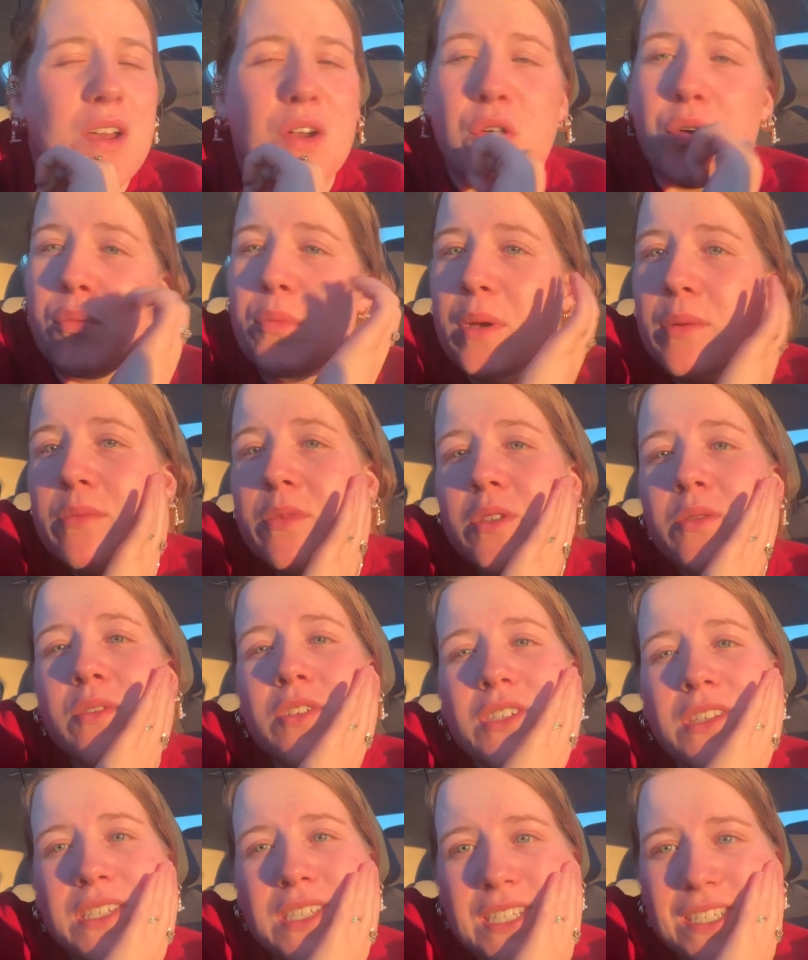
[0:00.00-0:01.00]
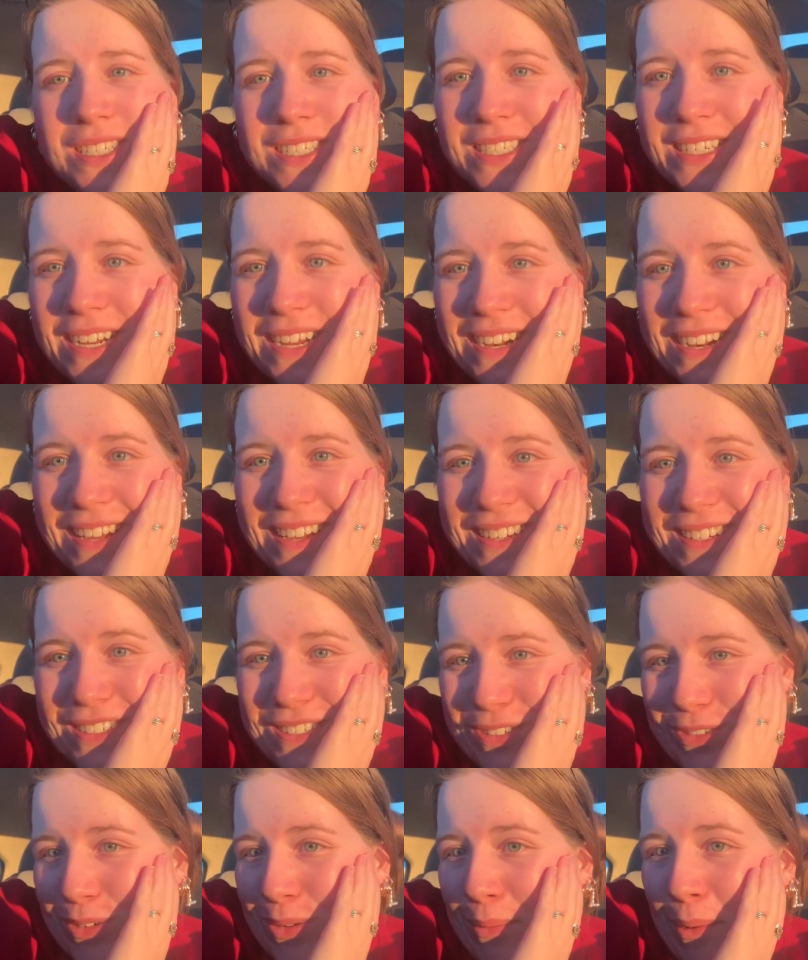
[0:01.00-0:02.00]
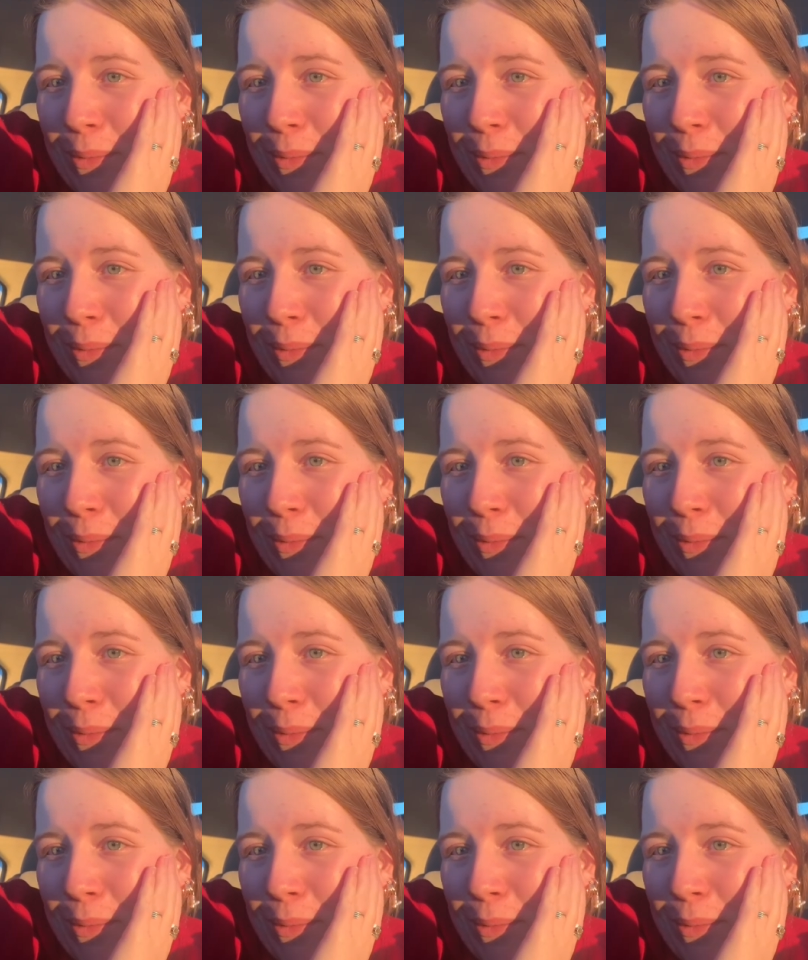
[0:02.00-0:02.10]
I'm just watching the sunset and doing my